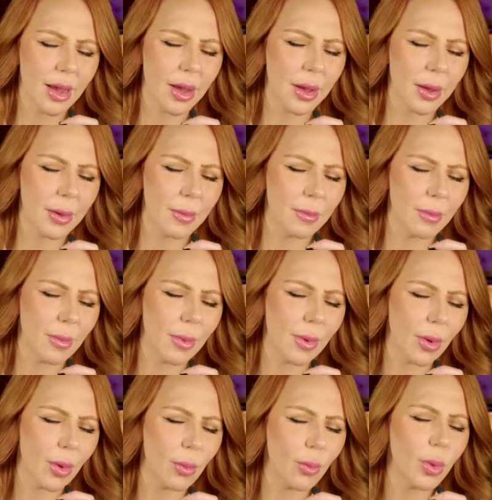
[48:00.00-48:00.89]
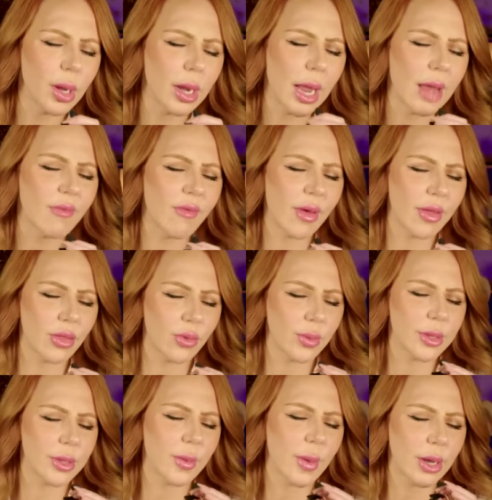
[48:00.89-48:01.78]
Um, when if I the
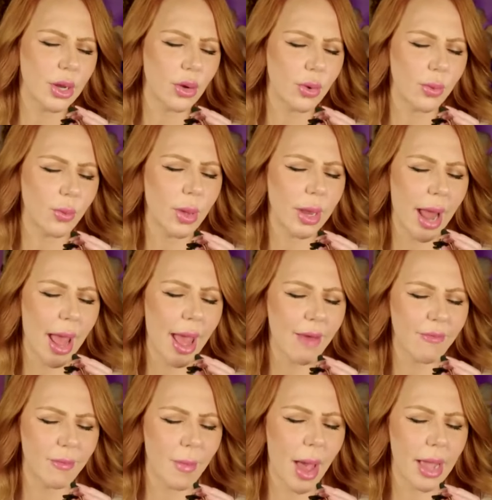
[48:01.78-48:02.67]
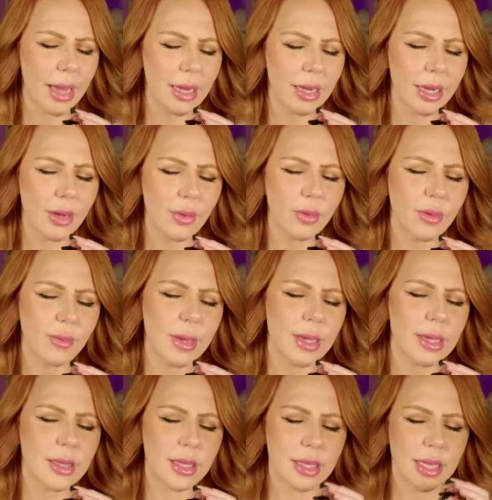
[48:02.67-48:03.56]
reason why I don't want to have mine in here with me
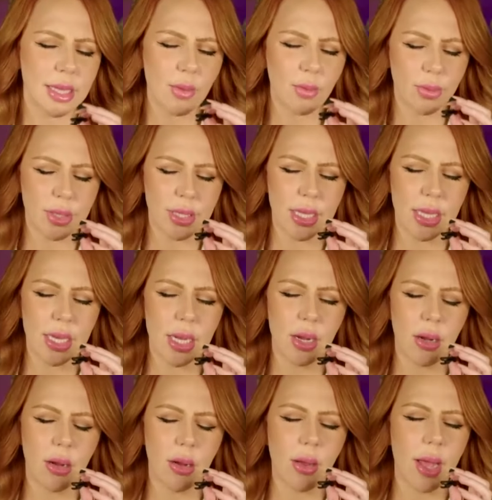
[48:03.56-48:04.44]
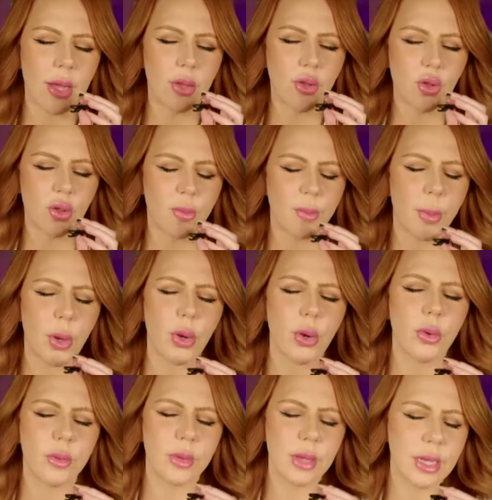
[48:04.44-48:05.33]
is because he will sit here and just
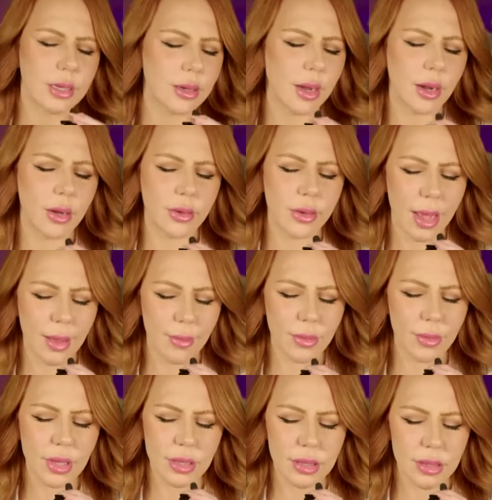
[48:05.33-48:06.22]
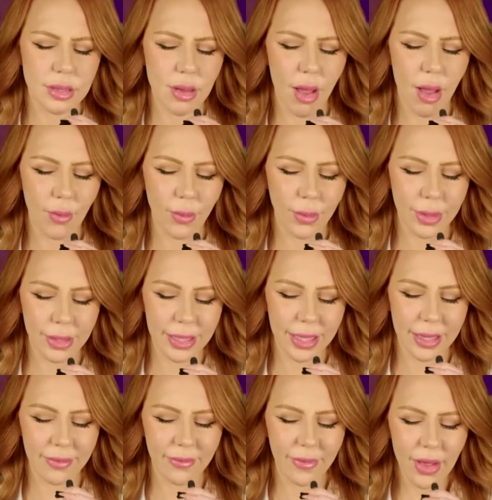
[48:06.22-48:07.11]
purr the entire time. Does not want to
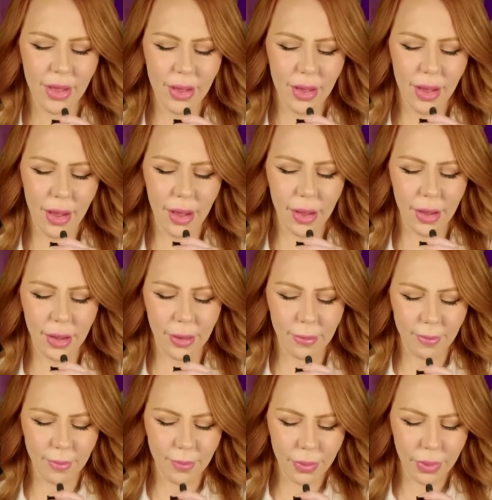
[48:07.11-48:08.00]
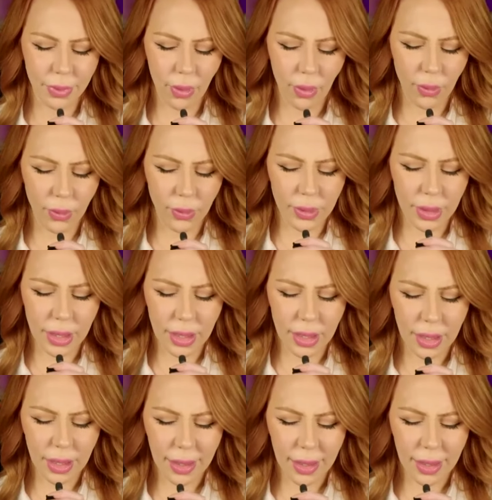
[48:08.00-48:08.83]
leave. Um, Holman.